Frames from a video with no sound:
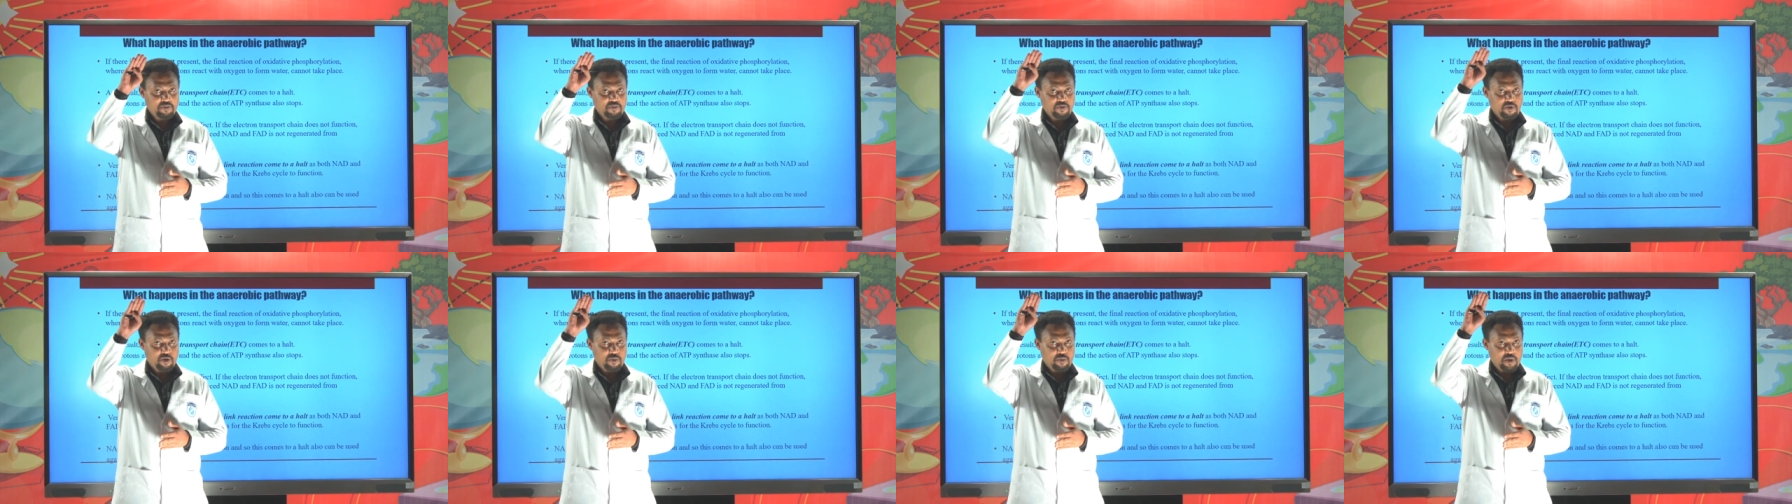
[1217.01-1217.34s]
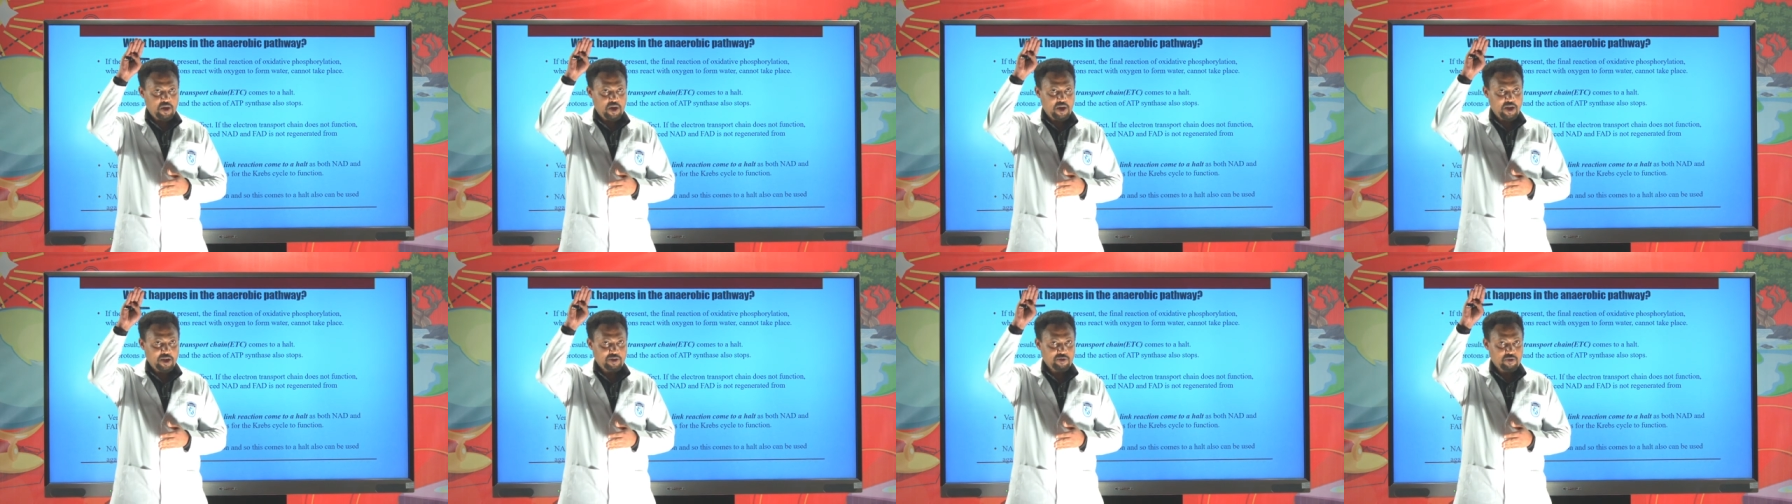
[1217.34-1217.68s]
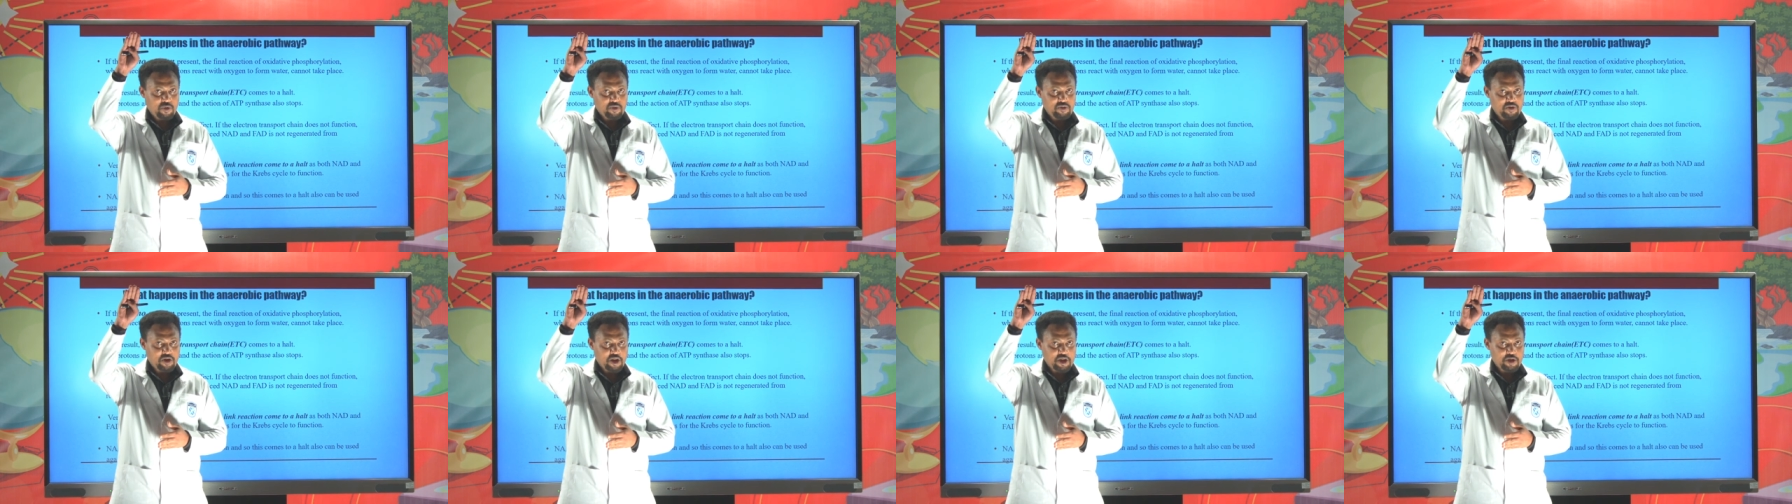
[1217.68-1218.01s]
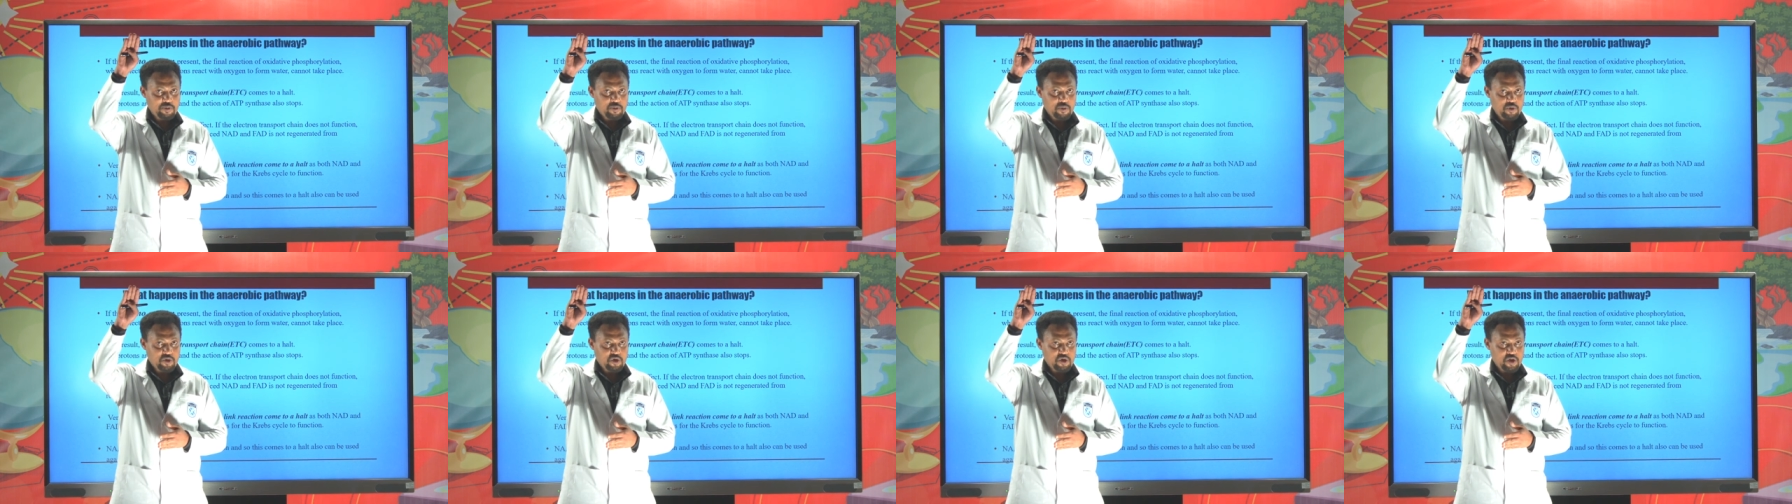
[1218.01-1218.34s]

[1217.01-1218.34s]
from electron transport